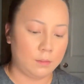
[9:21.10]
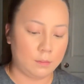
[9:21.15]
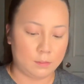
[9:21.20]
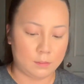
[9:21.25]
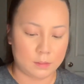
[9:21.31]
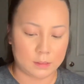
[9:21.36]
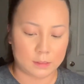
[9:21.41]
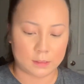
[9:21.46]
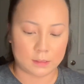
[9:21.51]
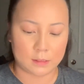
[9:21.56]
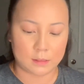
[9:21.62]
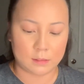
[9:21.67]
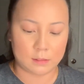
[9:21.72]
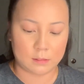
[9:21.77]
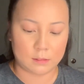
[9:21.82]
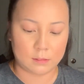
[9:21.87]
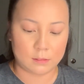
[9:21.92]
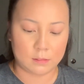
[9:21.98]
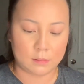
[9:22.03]
what is it?
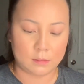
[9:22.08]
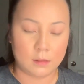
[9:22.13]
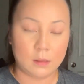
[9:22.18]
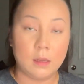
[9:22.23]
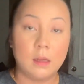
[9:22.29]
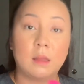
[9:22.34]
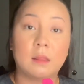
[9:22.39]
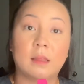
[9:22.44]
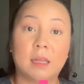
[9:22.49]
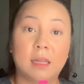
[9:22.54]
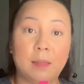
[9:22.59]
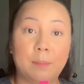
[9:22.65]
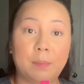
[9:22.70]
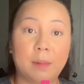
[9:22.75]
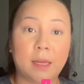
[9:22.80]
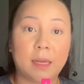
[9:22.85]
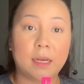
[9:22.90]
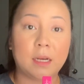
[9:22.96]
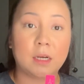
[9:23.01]
The lip
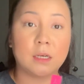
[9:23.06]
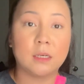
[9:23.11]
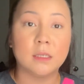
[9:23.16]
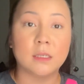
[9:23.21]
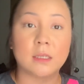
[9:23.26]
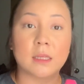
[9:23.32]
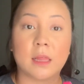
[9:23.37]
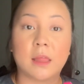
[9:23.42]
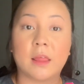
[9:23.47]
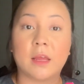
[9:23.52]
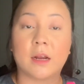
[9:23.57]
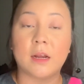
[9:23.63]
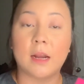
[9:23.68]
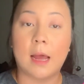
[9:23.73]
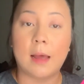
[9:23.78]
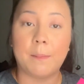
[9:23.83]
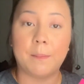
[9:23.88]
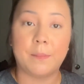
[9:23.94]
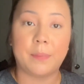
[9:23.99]
liners, they're
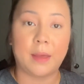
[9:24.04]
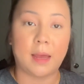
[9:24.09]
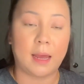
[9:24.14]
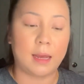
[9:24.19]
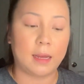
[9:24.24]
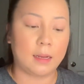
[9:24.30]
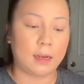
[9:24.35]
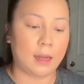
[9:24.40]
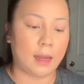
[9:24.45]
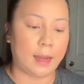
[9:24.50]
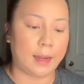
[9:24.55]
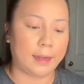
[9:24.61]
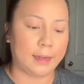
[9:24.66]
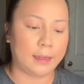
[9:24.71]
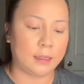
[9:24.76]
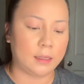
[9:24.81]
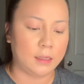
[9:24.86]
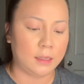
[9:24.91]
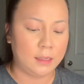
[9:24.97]
not bad.
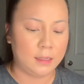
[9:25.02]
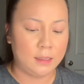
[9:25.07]
I